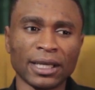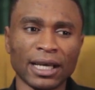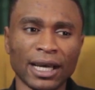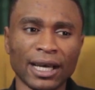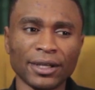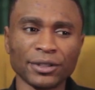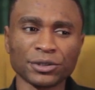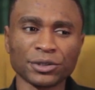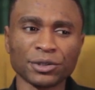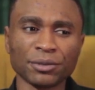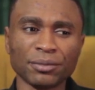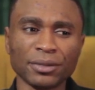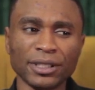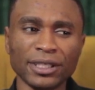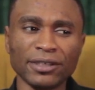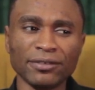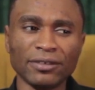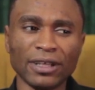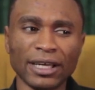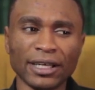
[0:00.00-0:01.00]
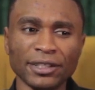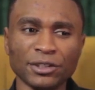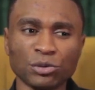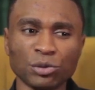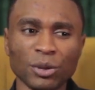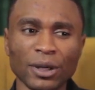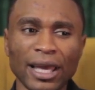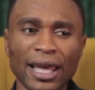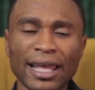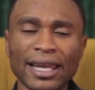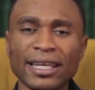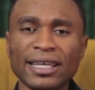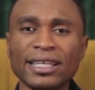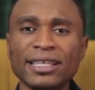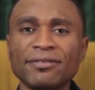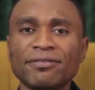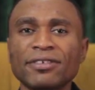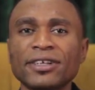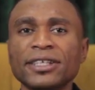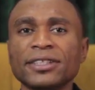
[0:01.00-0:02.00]
I also believe that it will
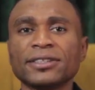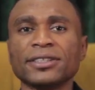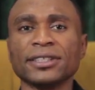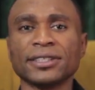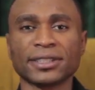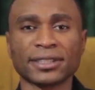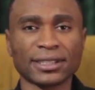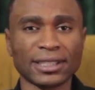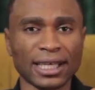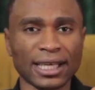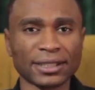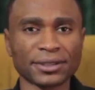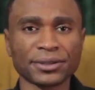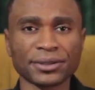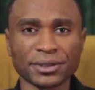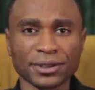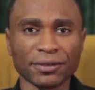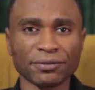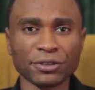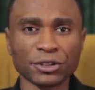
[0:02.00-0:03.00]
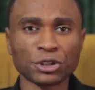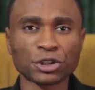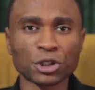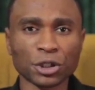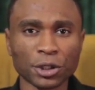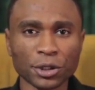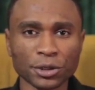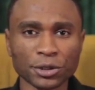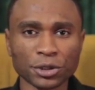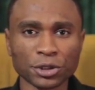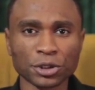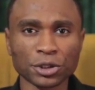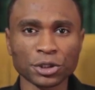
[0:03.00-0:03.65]
elevate the status of the church